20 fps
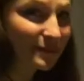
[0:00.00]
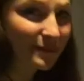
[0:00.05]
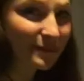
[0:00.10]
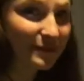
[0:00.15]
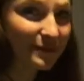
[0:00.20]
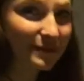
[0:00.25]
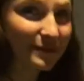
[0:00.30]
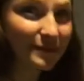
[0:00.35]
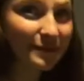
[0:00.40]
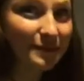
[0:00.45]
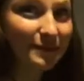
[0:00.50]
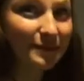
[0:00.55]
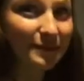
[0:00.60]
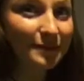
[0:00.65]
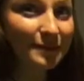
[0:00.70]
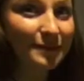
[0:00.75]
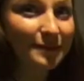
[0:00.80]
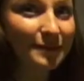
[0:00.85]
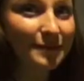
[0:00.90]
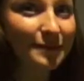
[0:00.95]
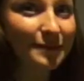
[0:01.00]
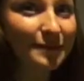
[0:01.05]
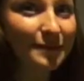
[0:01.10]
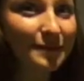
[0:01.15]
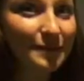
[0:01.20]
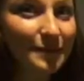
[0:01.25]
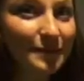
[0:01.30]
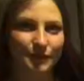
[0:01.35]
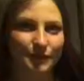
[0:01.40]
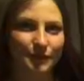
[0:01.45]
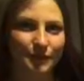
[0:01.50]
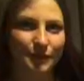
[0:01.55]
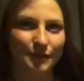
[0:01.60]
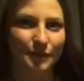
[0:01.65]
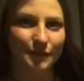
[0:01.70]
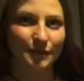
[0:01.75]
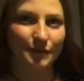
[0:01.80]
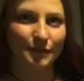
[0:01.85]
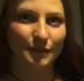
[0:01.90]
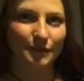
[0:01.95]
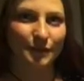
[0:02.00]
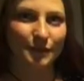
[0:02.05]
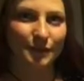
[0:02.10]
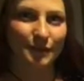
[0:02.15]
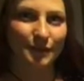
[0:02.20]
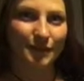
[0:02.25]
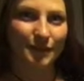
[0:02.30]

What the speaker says: No one is speaking in this clip.